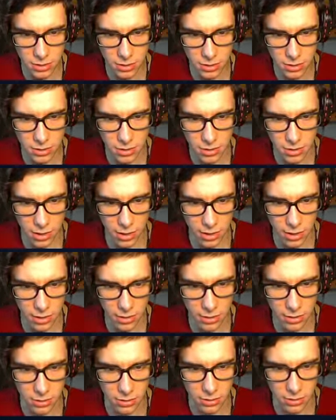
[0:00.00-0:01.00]
Yeah,
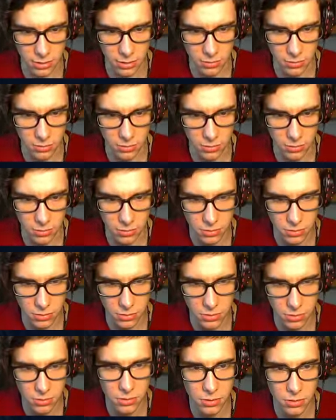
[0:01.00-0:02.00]
I. I can't
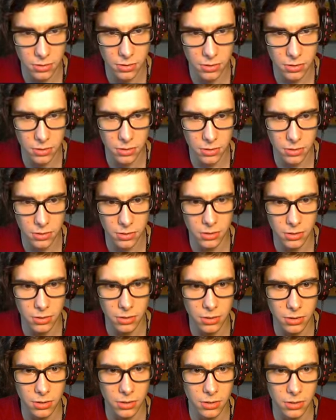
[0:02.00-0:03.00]
use my hand to do
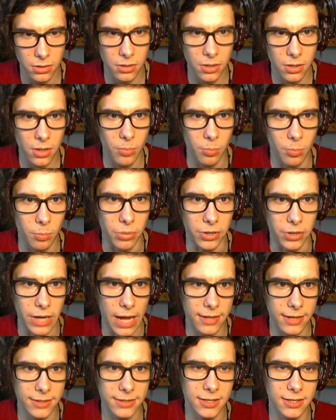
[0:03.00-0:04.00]
that. But
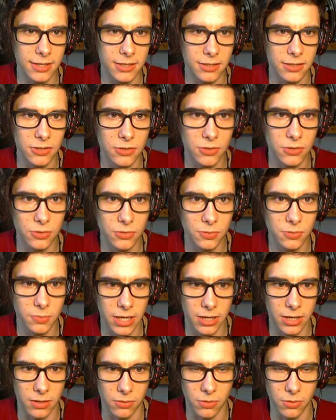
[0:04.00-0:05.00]
I can use
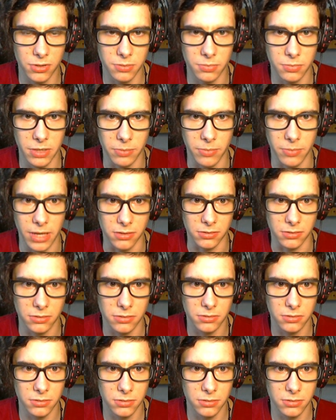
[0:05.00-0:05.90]
my. Where's my mouse?